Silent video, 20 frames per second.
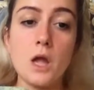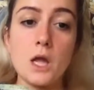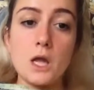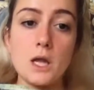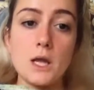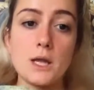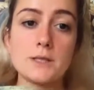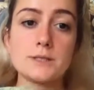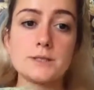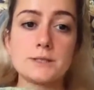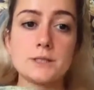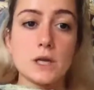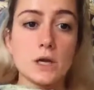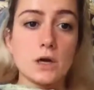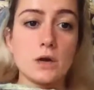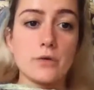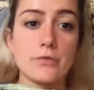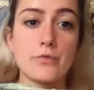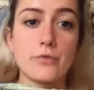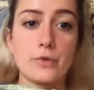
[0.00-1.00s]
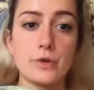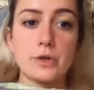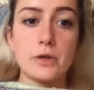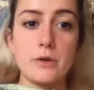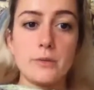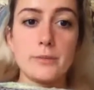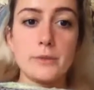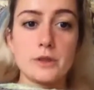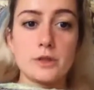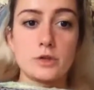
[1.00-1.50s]
As for
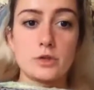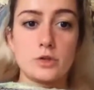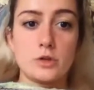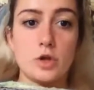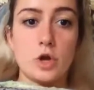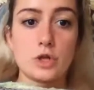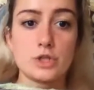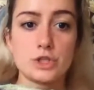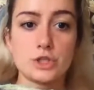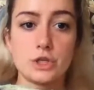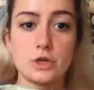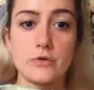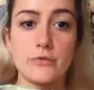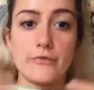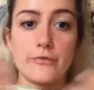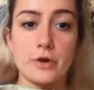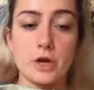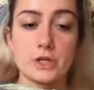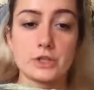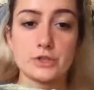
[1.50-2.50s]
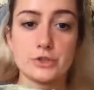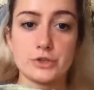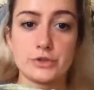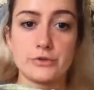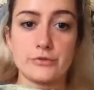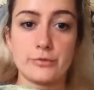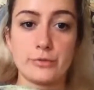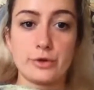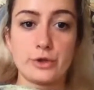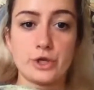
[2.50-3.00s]
the methodological function
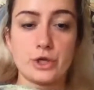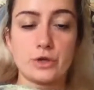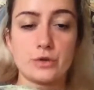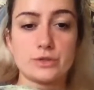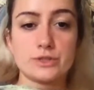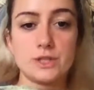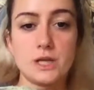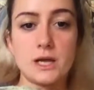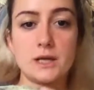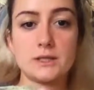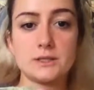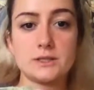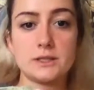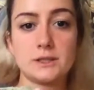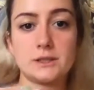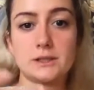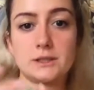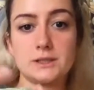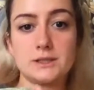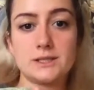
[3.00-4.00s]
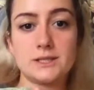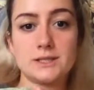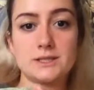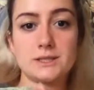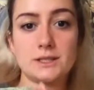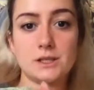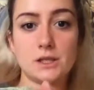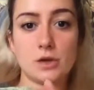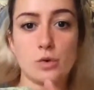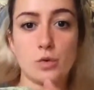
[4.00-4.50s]
of political science, it
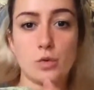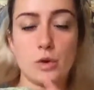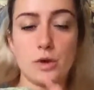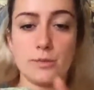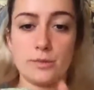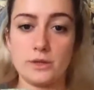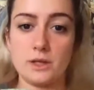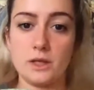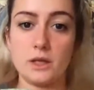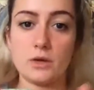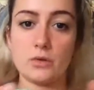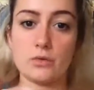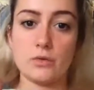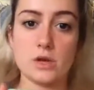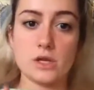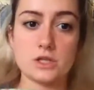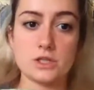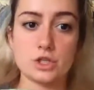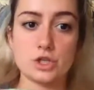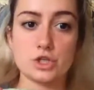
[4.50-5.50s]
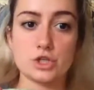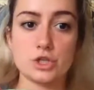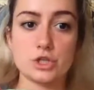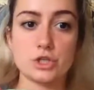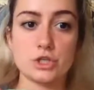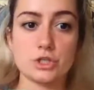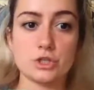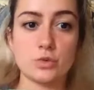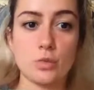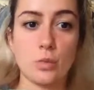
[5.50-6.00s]
consists in equipping
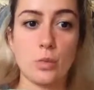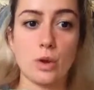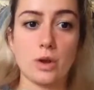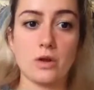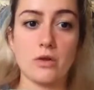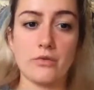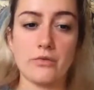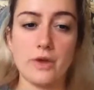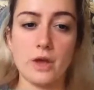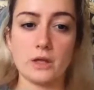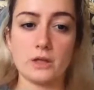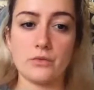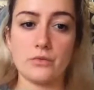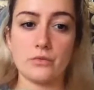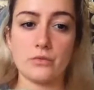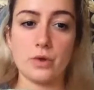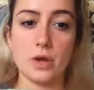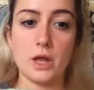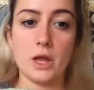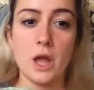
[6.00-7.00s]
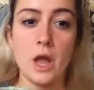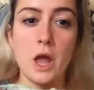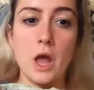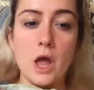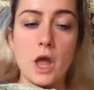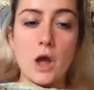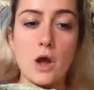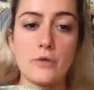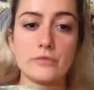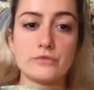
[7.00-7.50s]
researchers with an effective way
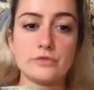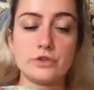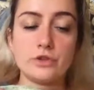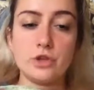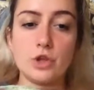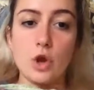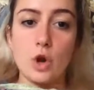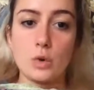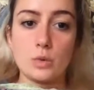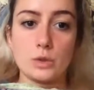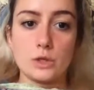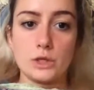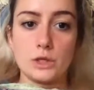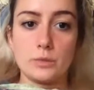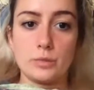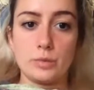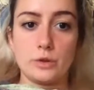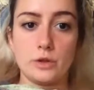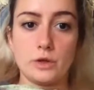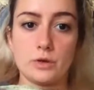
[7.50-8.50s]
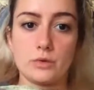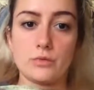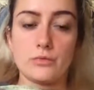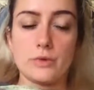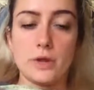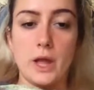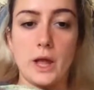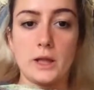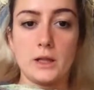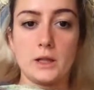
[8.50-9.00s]
of knowing political
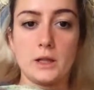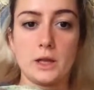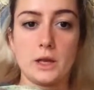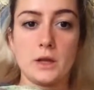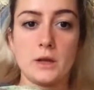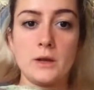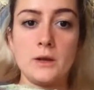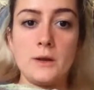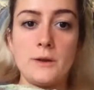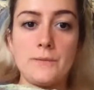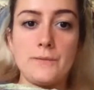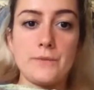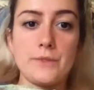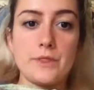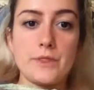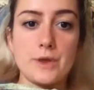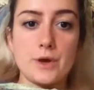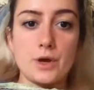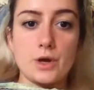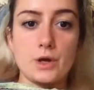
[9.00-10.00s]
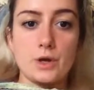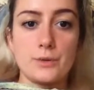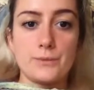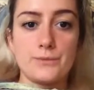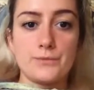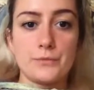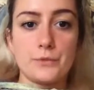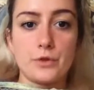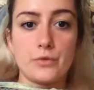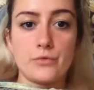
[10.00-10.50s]
reality.
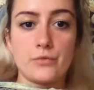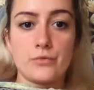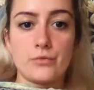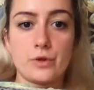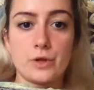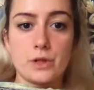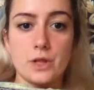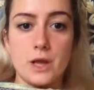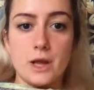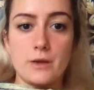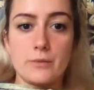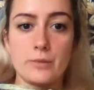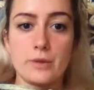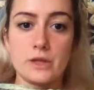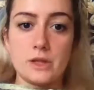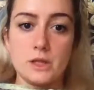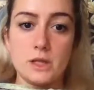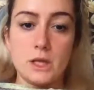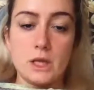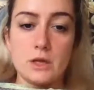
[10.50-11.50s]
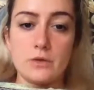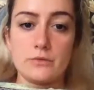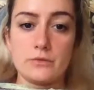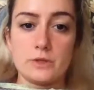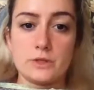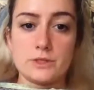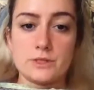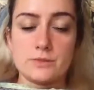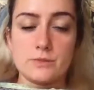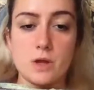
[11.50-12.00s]
The reliability
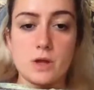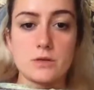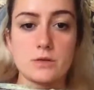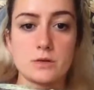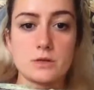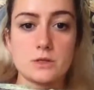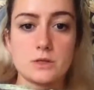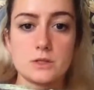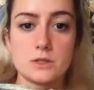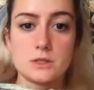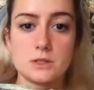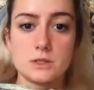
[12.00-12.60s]
of this method